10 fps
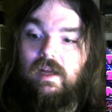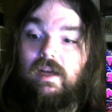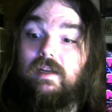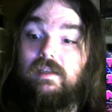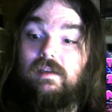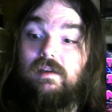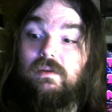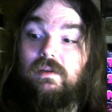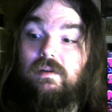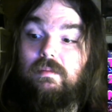And this is
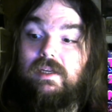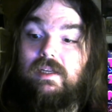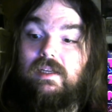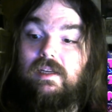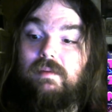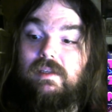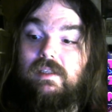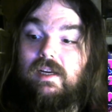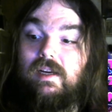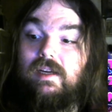also another B D W
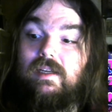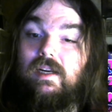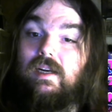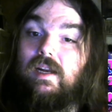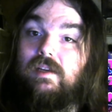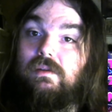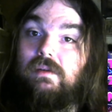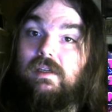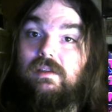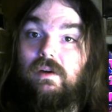J nineteen eighty-nine
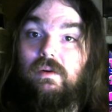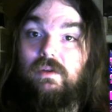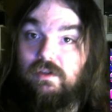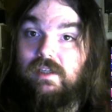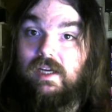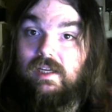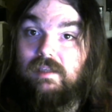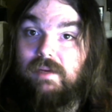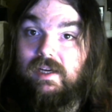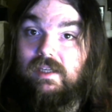joint, so you should check
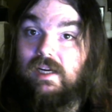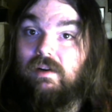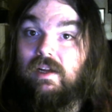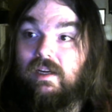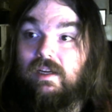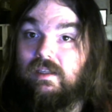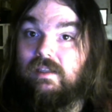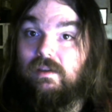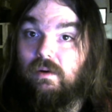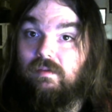his page out, and
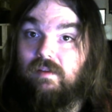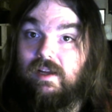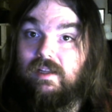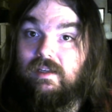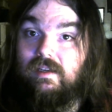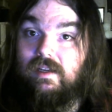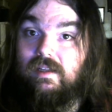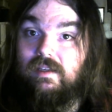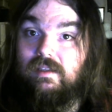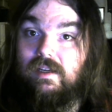then notify, and then
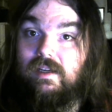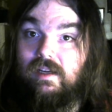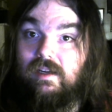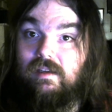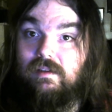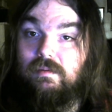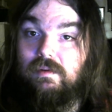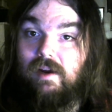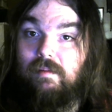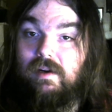and then uh, click the
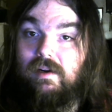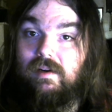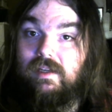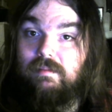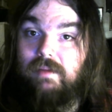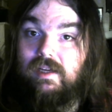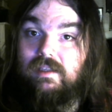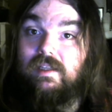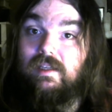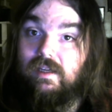subscribe button on his
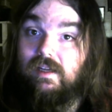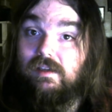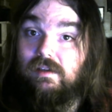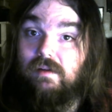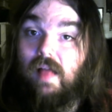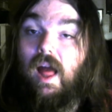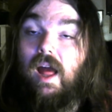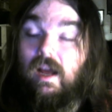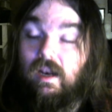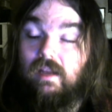page, and then click
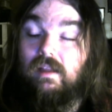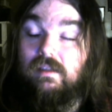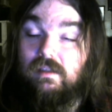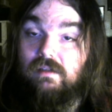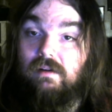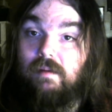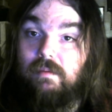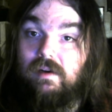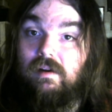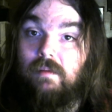the, click the subscribe
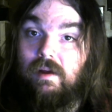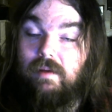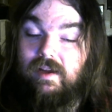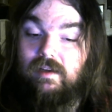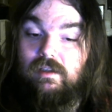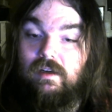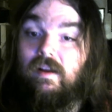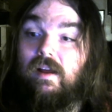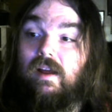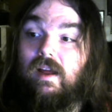button on my page.
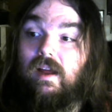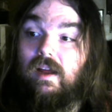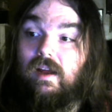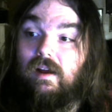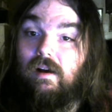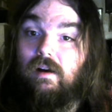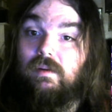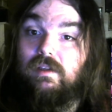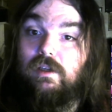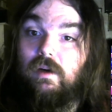On
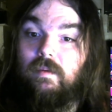with the show.